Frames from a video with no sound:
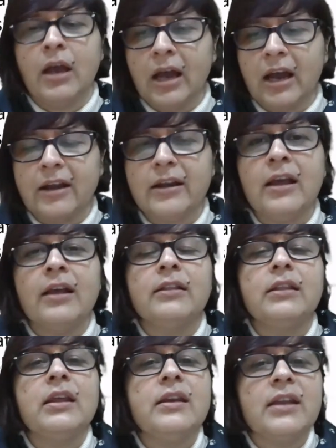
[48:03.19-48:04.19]
And
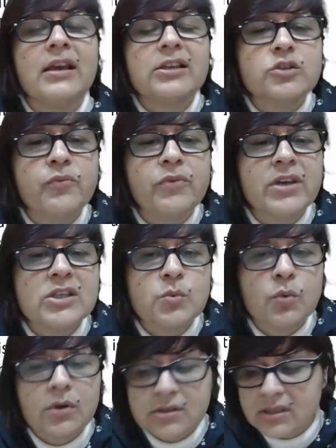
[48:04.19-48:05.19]
the next phase
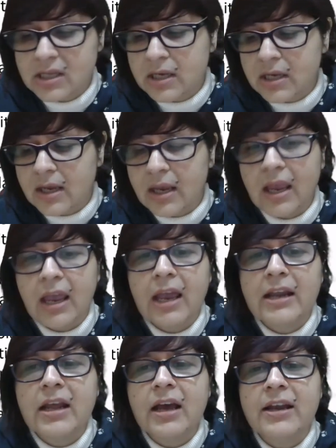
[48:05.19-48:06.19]
was the
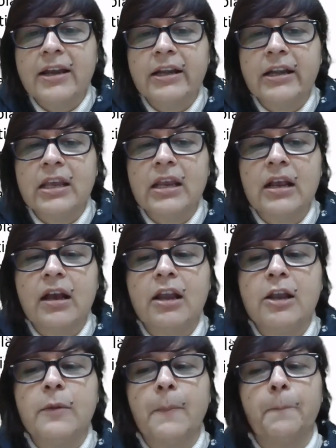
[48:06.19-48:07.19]

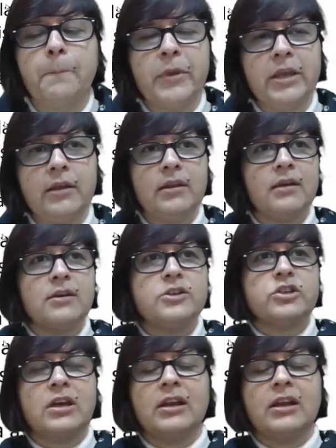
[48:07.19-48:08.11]
analytical period,